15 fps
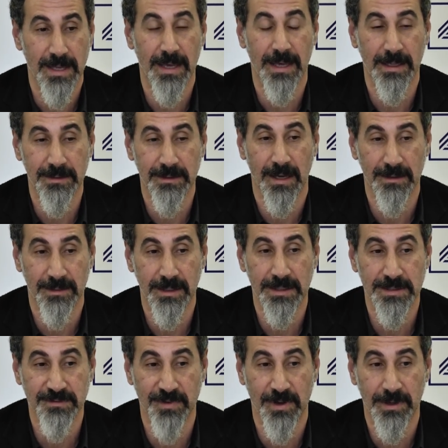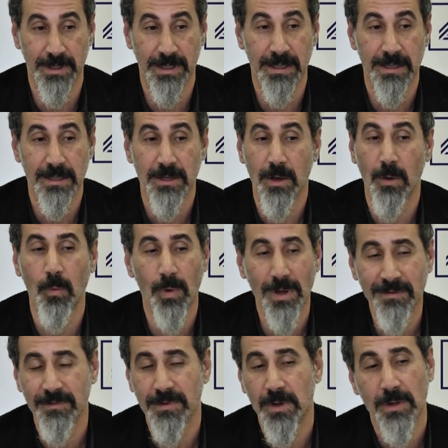And I think it's very, you
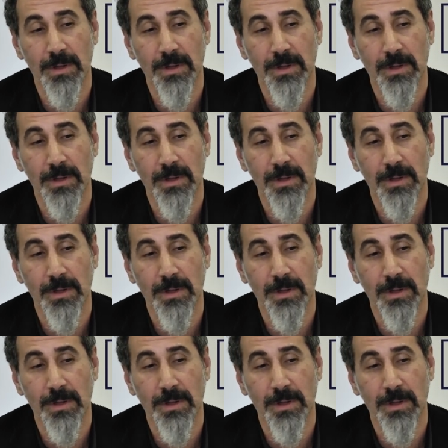know,